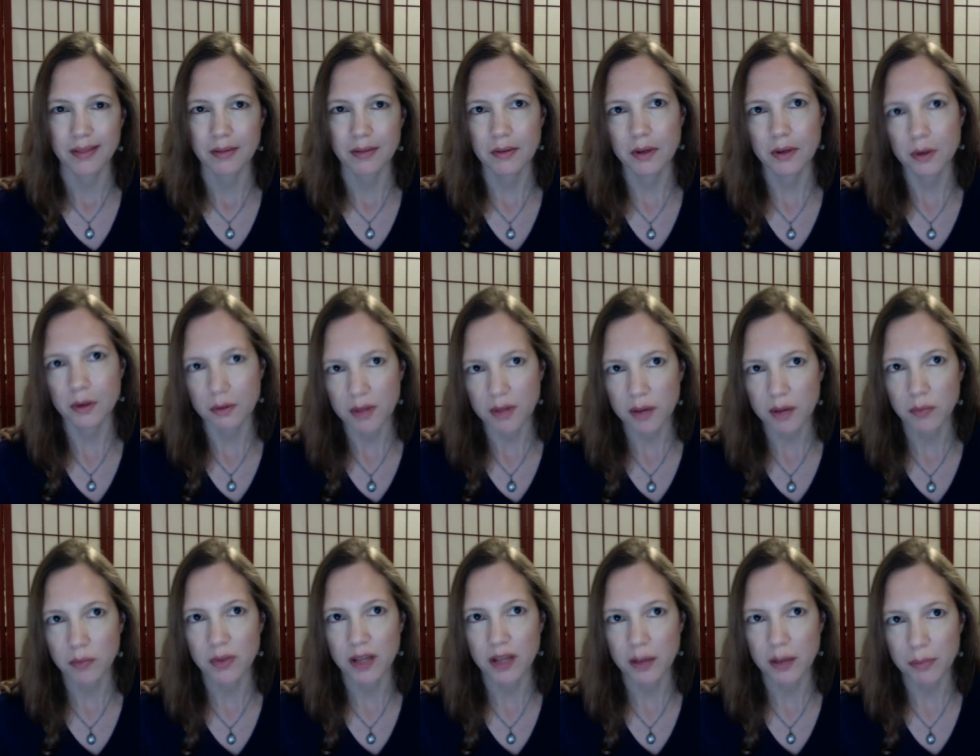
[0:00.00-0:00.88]
that
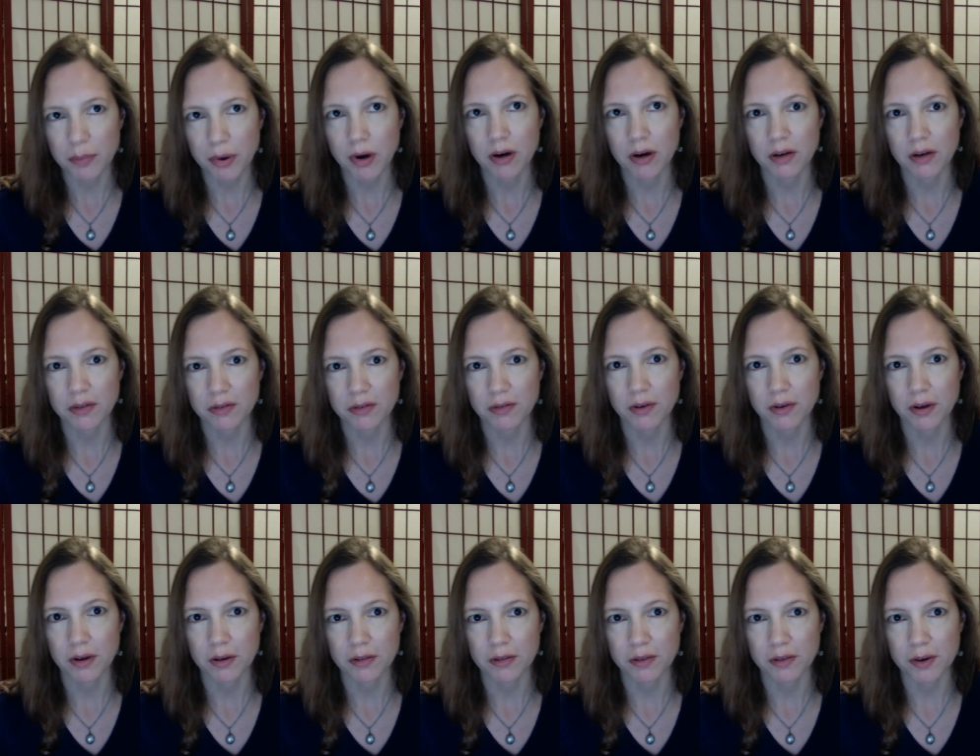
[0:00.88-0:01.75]
when that part
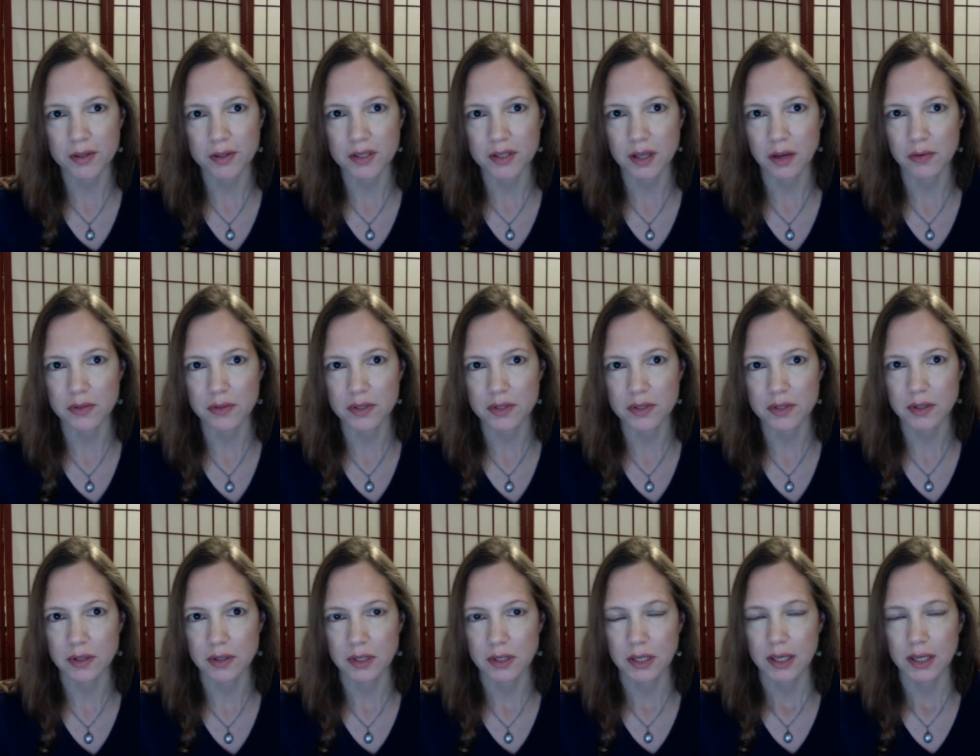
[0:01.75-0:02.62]
of ourselves
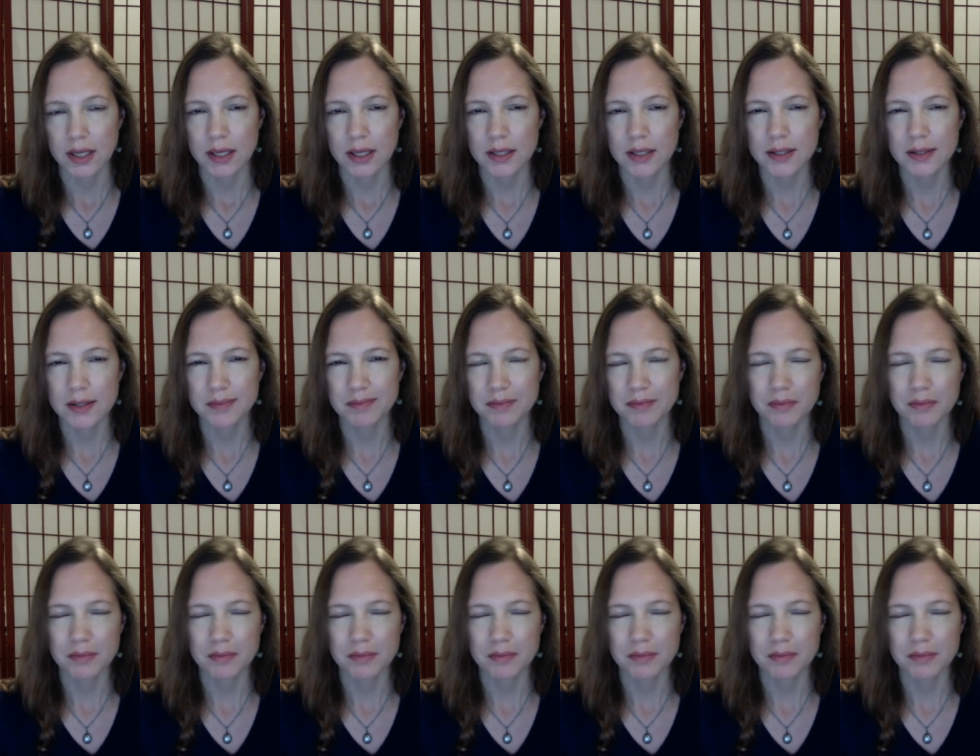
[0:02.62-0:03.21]
is